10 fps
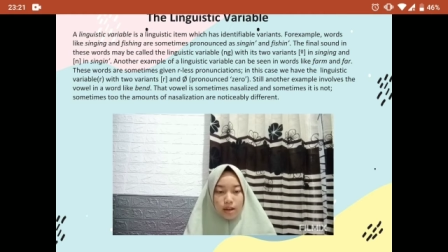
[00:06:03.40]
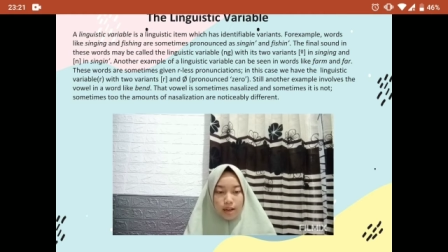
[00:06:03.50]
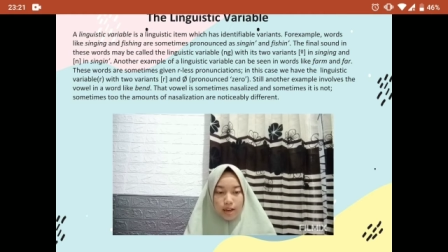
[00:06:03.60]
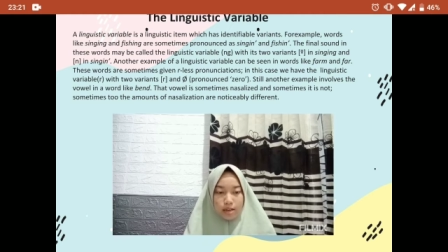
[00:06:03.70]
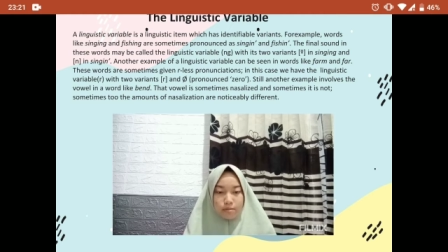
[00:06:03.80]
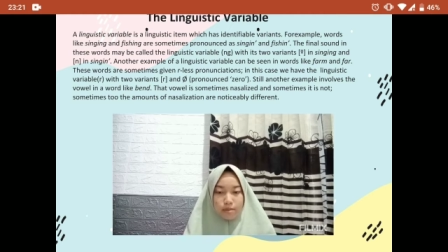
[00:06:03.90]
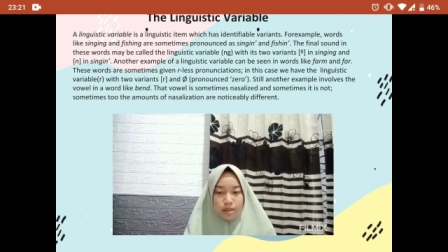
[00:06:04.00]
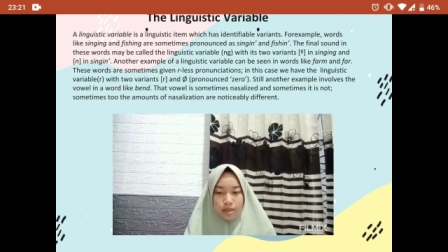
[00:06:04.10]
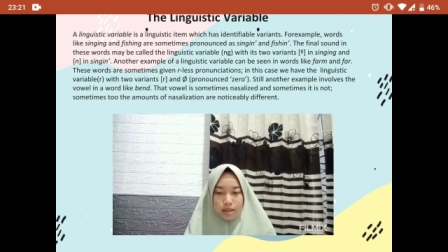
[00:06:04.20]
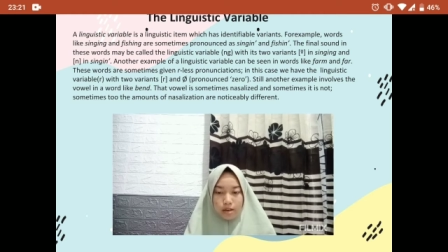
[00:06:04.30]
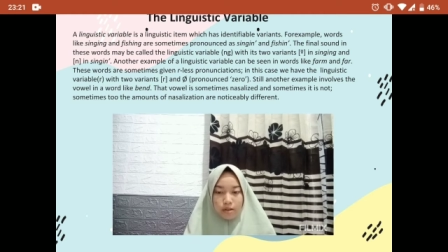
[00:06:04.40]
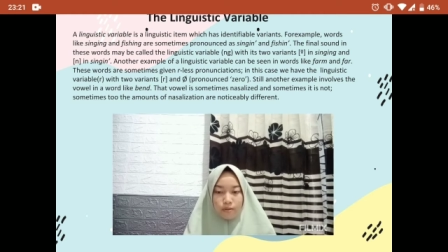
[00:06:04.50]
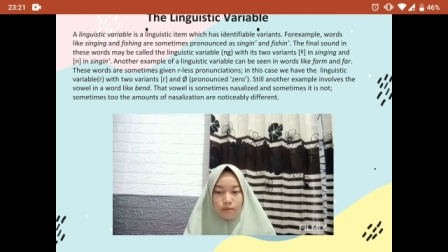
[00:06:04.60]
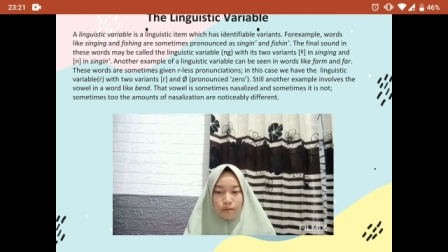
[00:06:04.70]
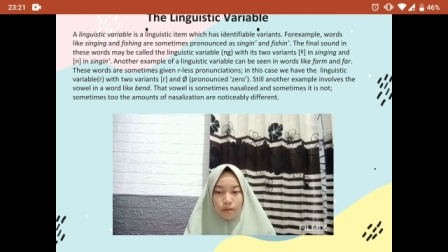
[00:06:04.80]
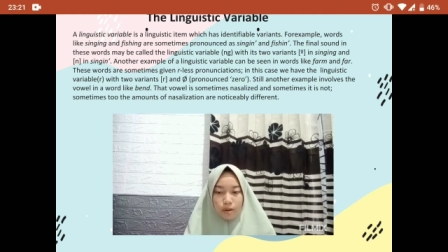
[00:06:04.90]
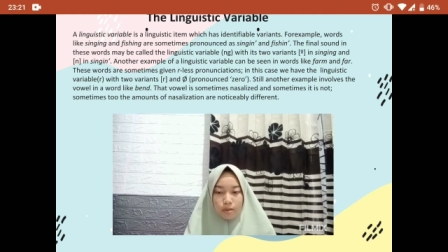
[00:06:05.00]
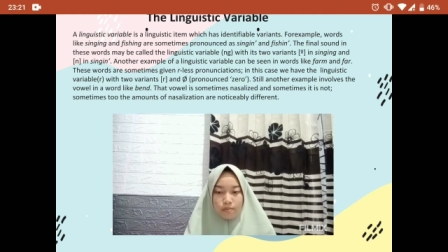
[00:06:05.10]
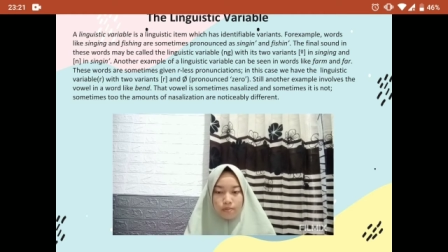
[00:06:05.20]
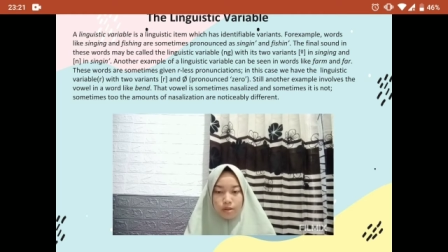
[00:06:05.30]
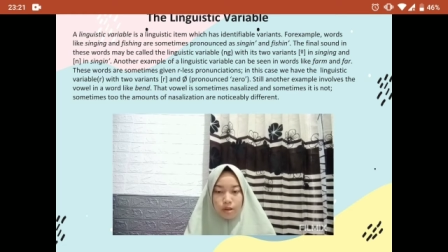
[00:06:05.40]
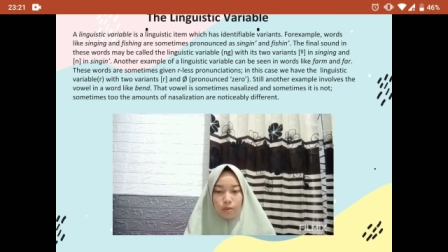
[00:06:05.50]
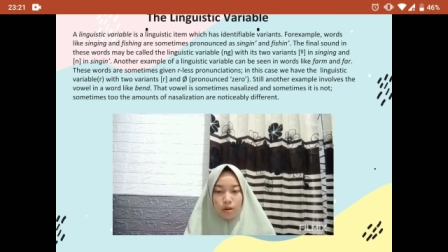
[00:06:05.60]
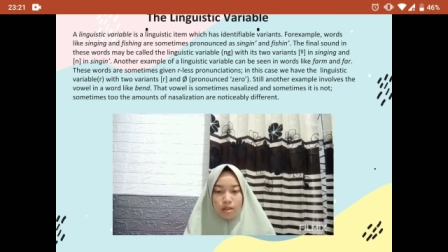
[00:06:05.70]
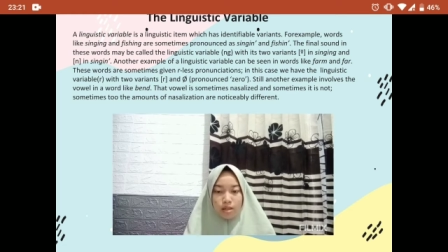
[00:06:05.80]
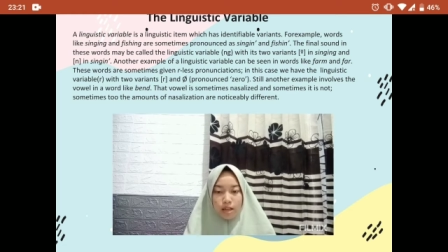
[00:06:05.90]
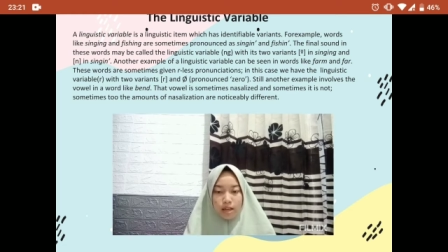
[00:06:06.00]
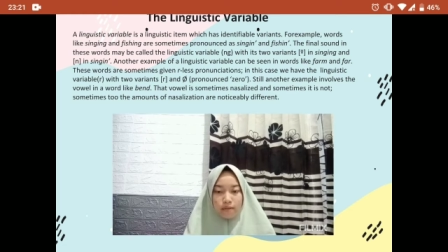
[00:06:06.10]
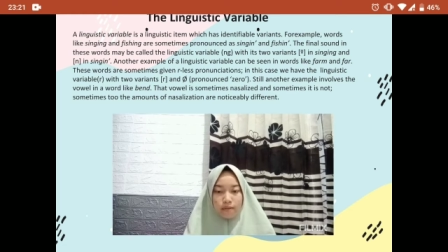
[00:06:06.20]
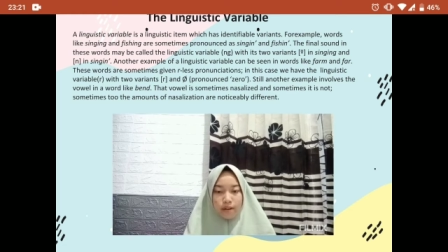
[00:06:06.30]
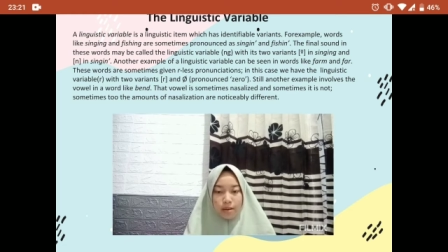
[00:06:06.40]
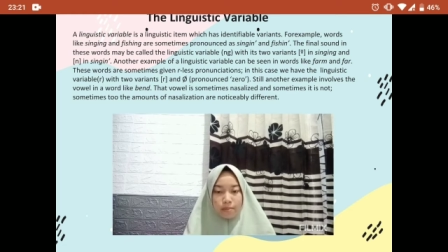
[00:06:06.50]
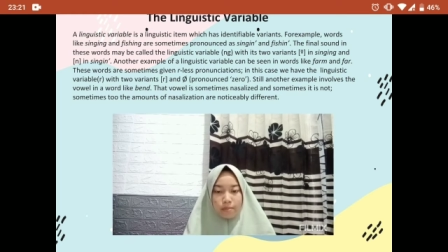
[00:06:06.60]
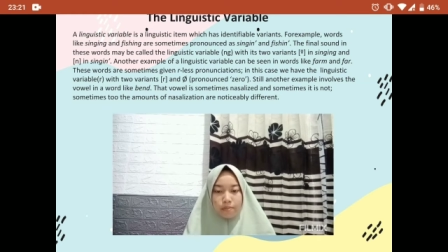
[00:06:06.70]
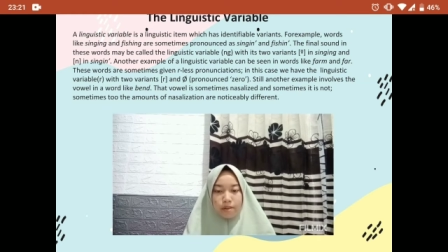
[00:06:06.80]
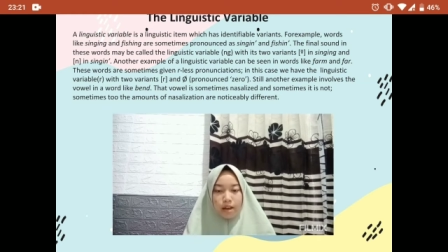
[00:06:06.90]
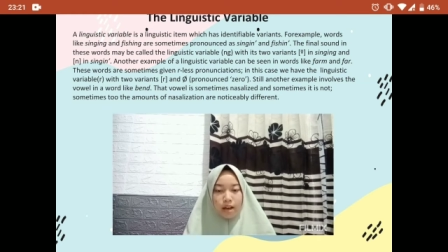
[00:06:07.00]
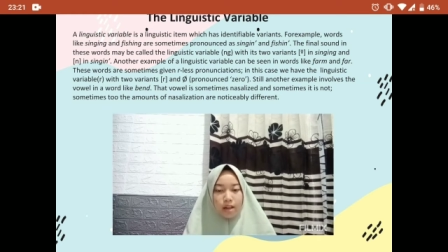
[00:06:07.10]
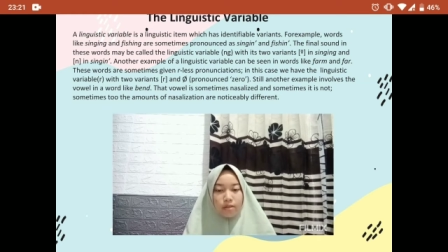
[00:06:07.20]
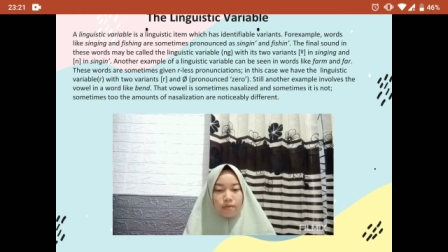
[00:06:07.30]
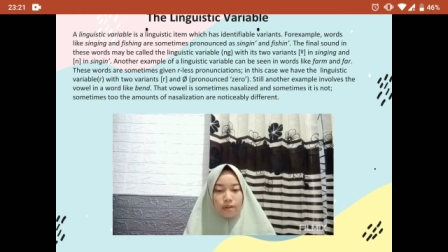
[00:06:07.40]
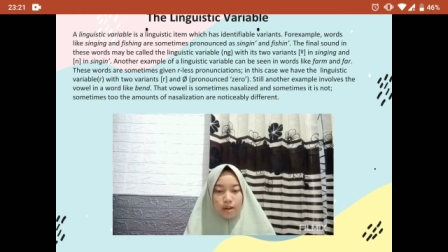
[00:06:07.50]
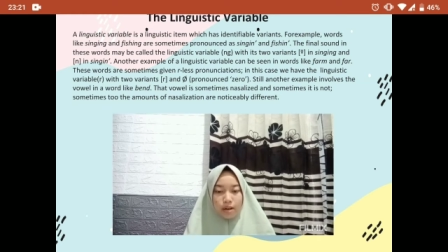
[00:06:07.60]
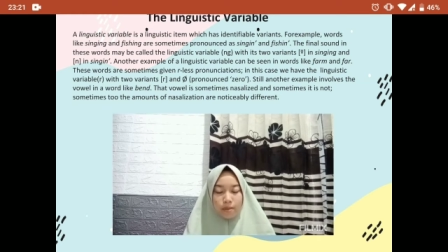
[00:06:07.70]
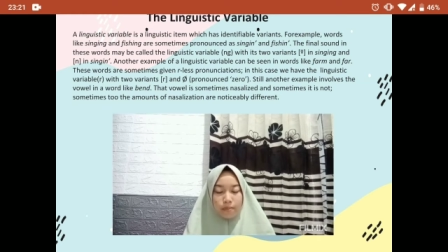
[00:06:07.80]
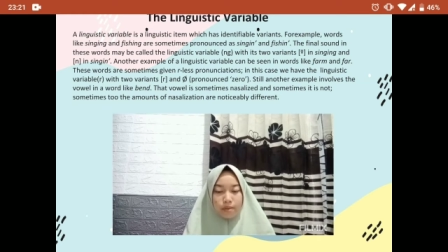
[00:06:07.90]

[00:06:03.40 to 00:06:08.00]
can be seen from words like fam and far.